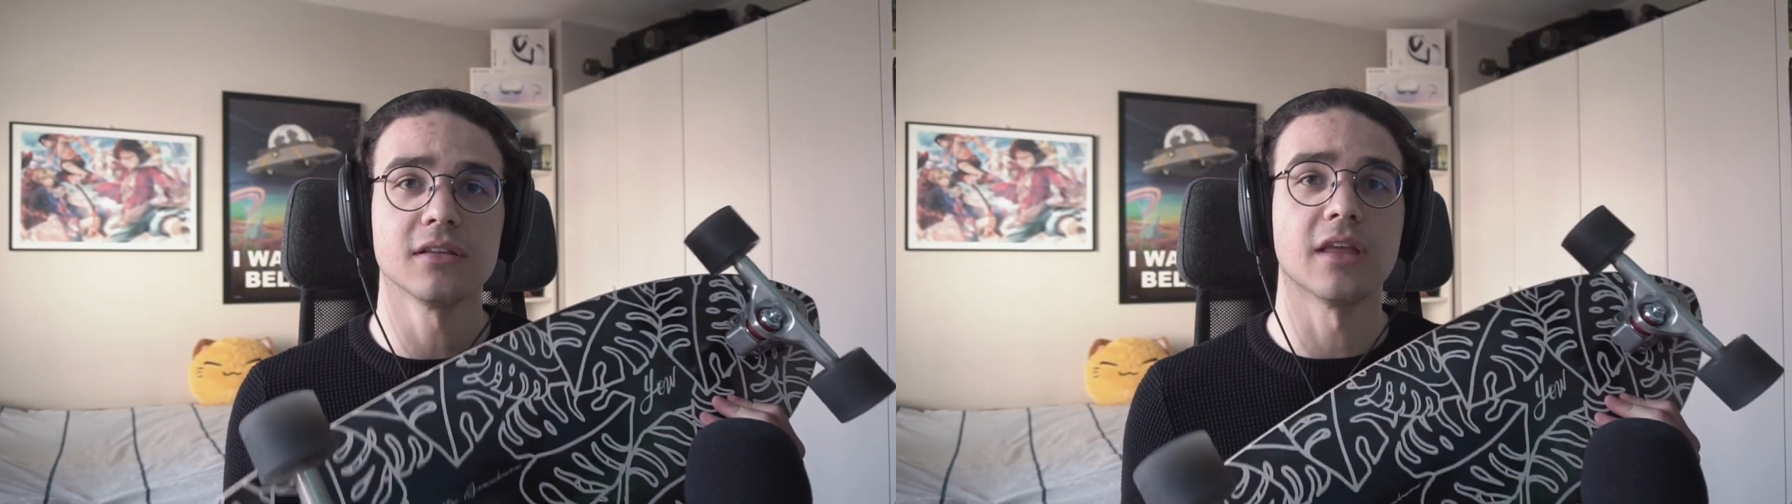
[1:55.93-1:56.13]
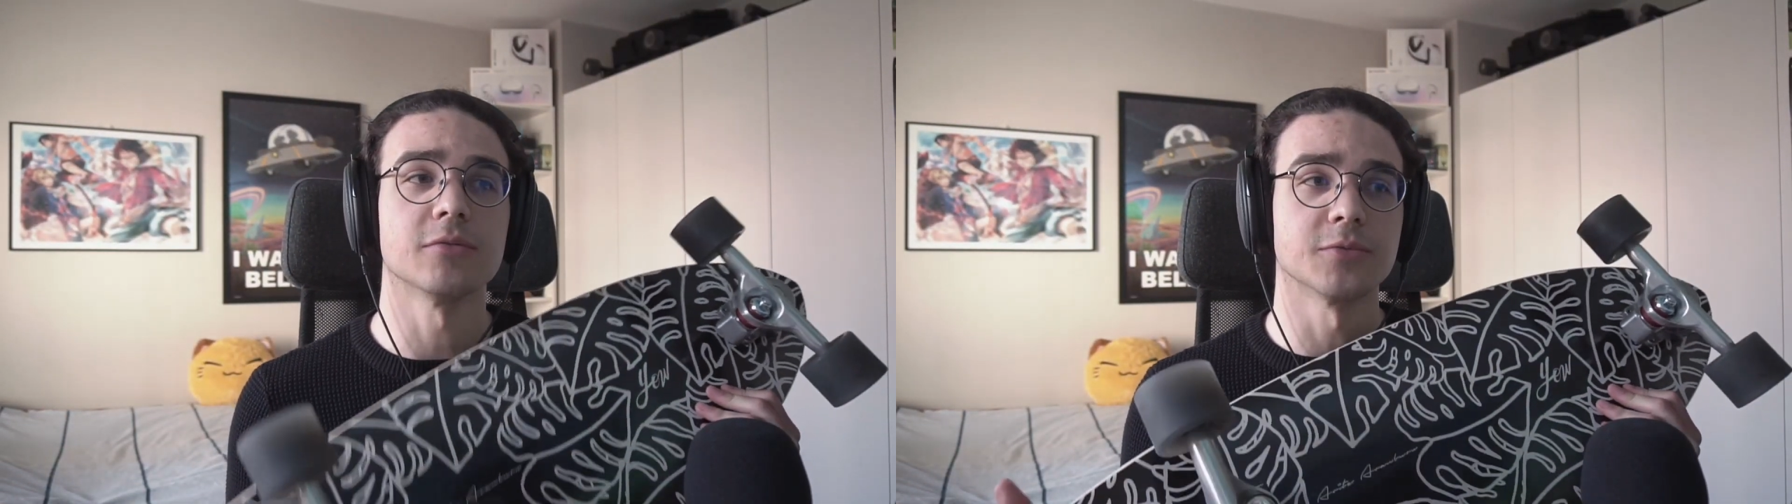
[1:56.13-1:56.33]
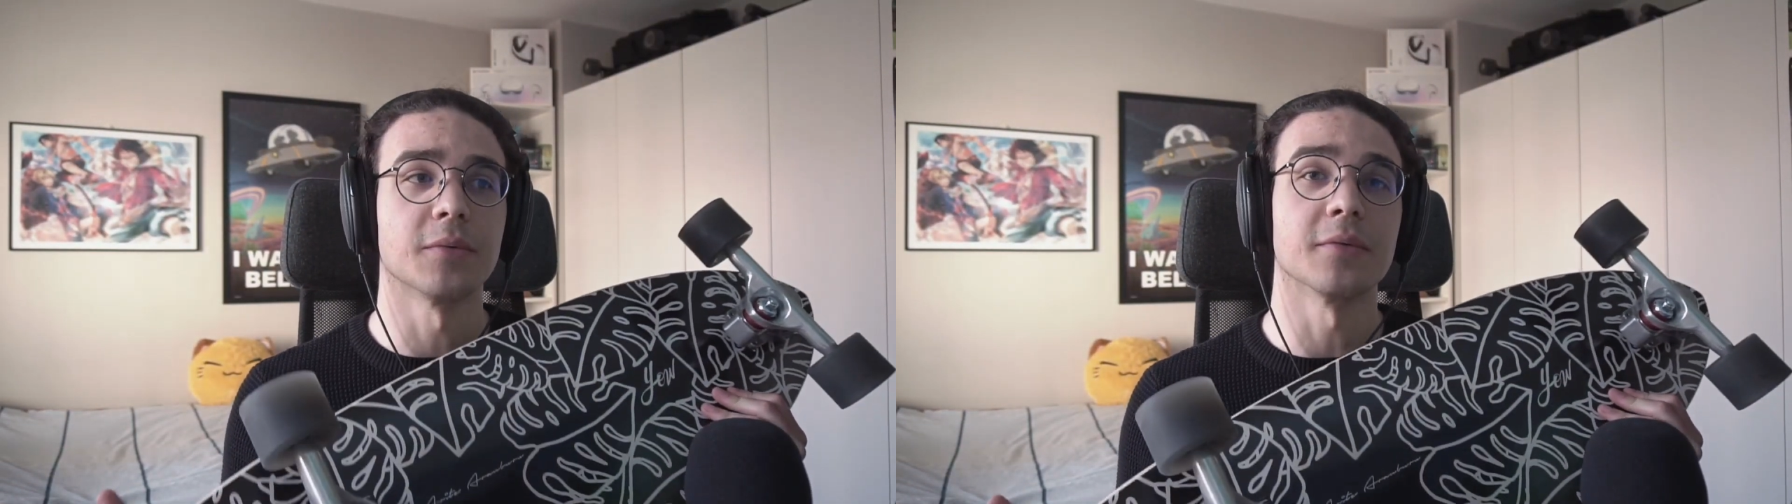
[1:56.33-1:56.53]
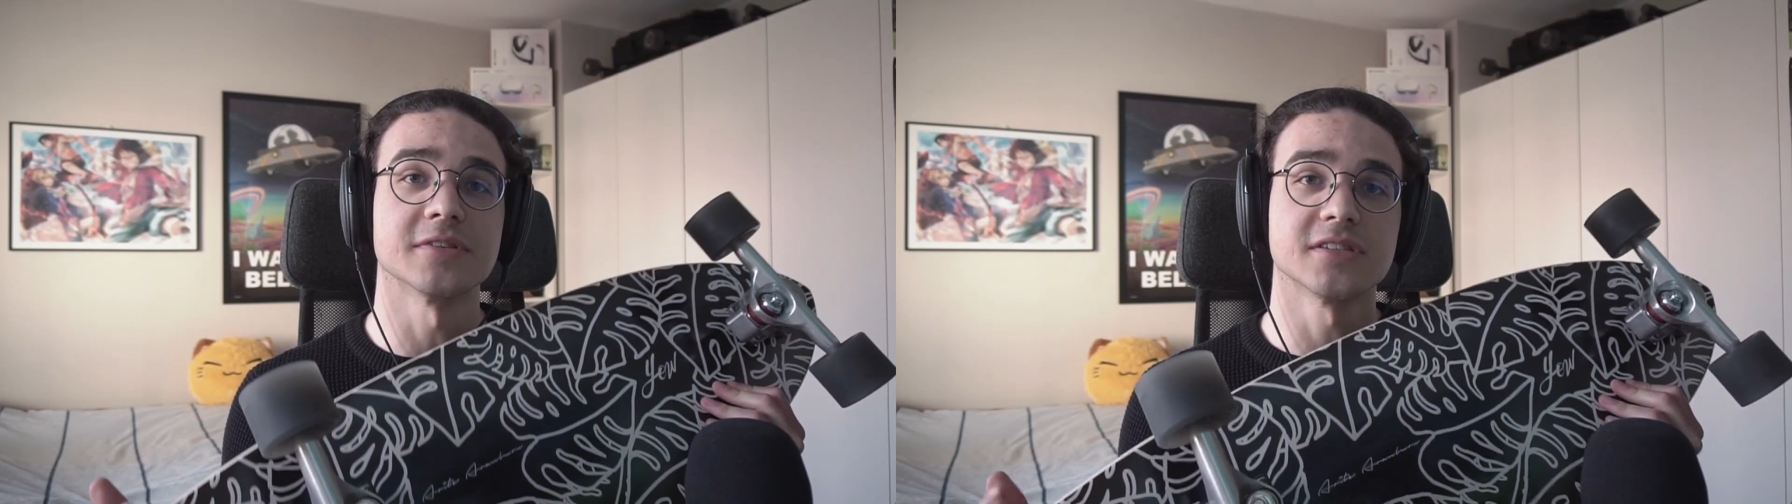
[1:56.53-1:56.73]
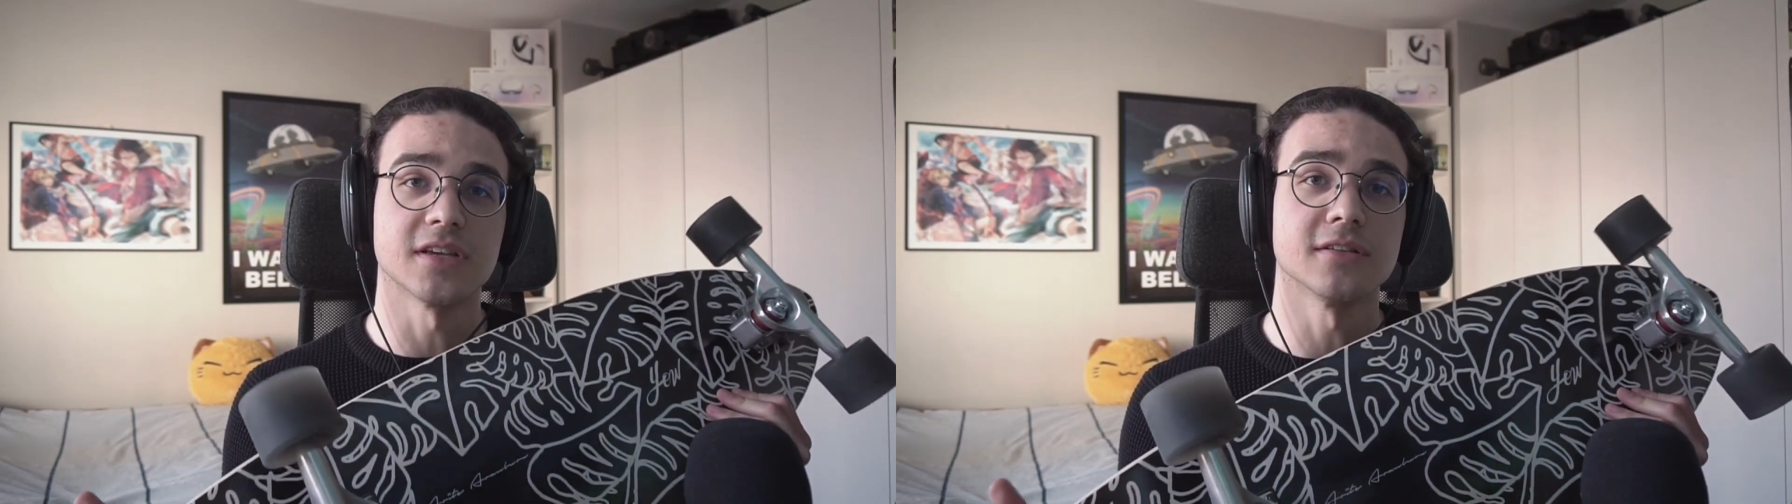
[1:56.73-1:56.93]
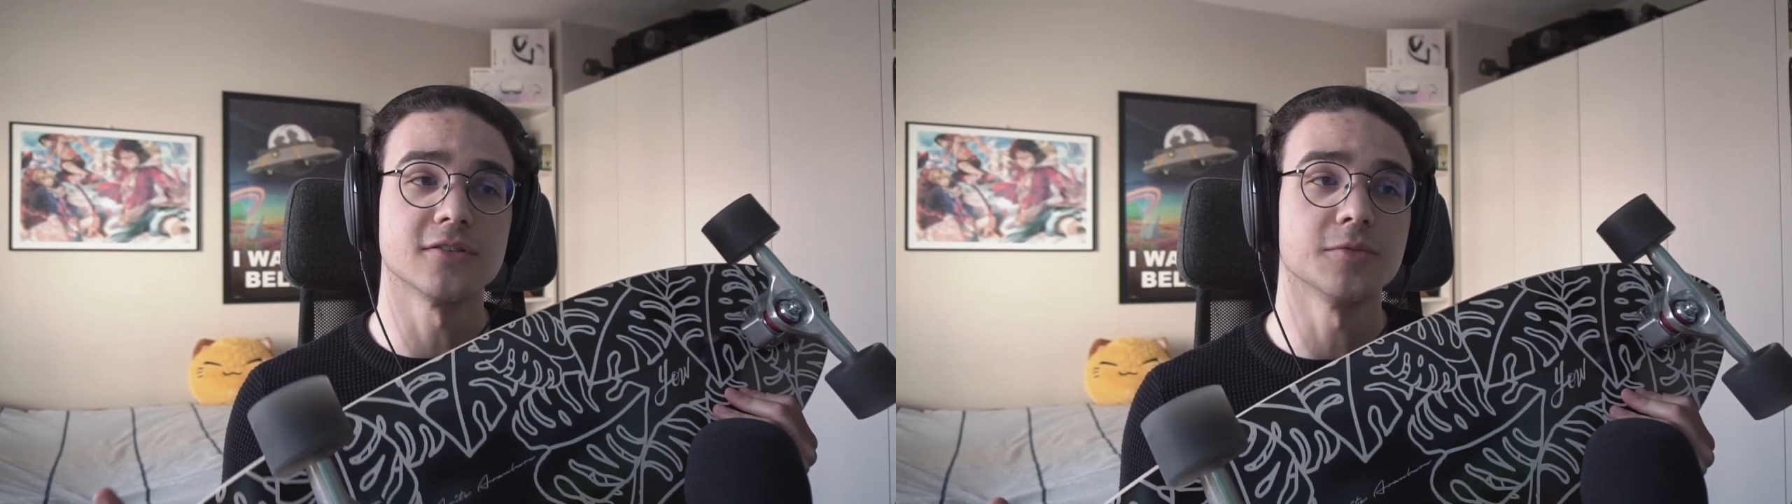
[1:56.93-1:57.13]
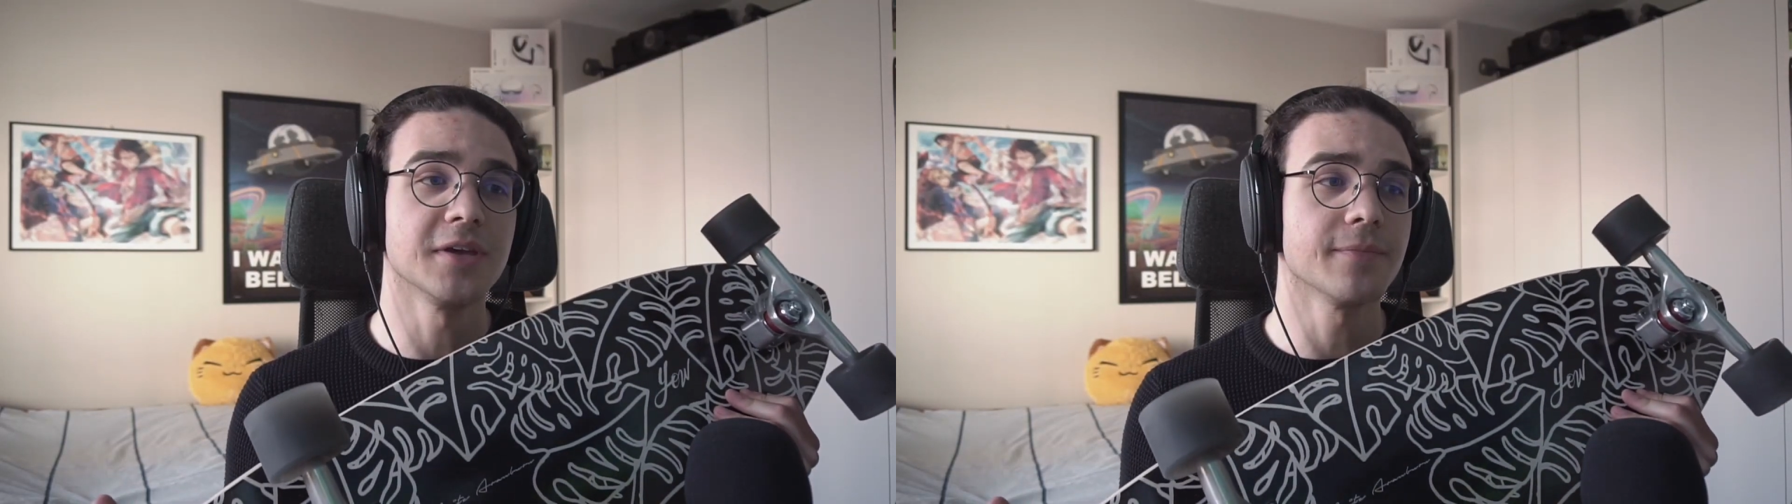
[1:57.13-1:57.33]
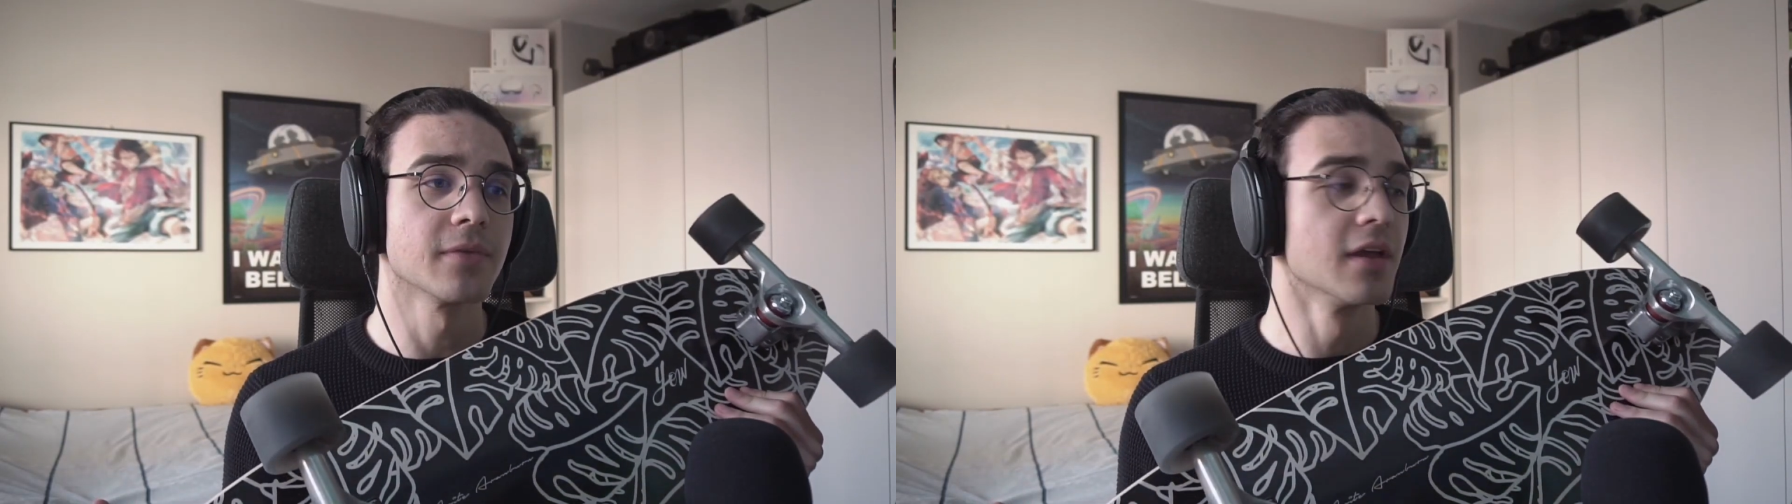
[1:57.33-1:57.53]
That was when it was sent to me.